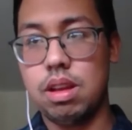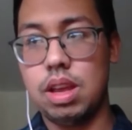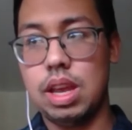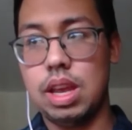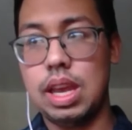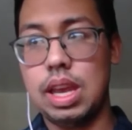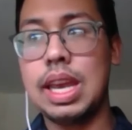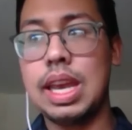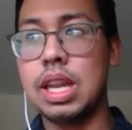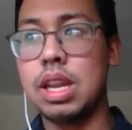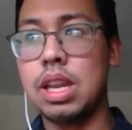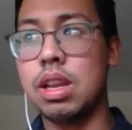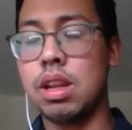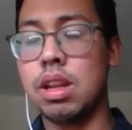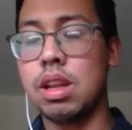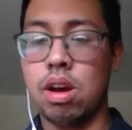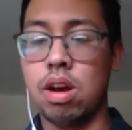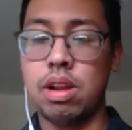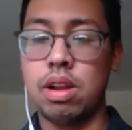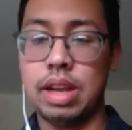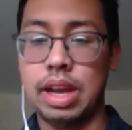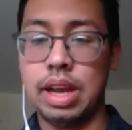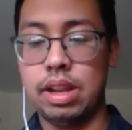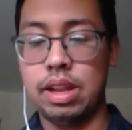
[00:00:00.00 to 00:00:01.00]
in an
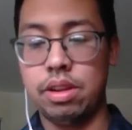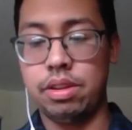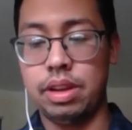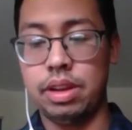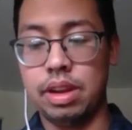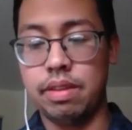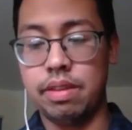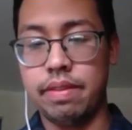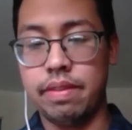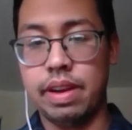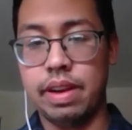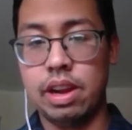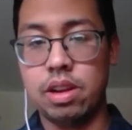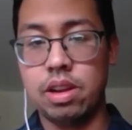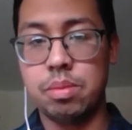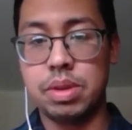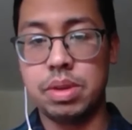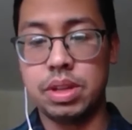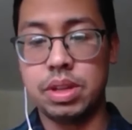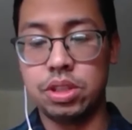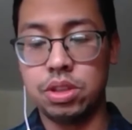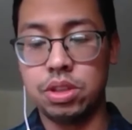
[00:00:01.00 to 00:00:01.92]
online learning environment.